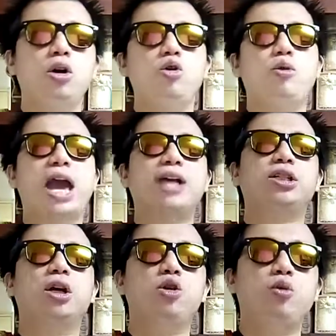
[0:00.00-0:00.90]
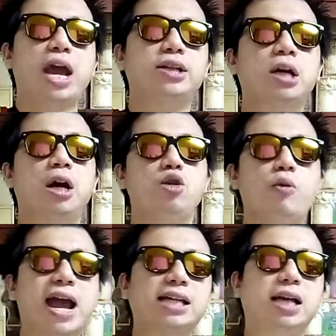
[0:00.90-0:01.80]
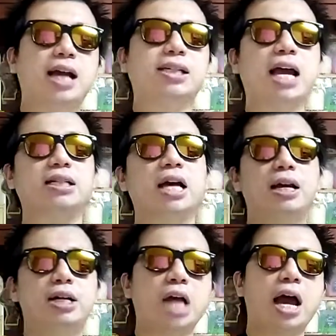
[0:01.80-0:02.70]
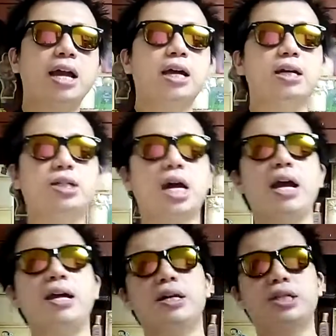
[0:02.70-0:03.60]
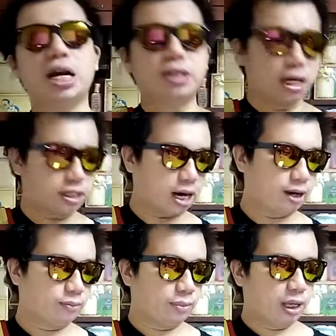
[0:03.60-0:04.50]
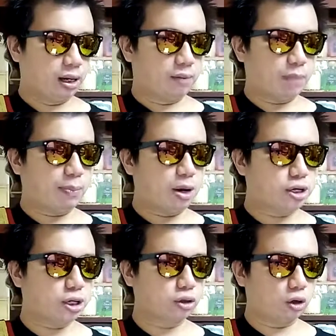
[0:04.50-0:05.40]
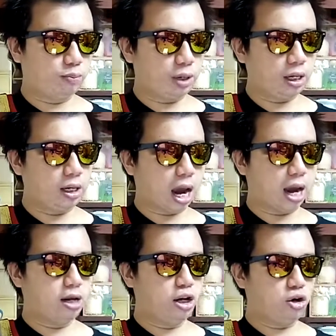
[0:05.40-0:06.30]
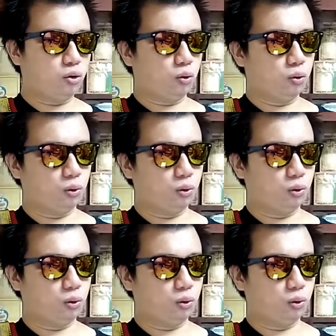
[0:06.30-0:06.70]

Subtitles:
you guess. Decide. My prediction is going to be a new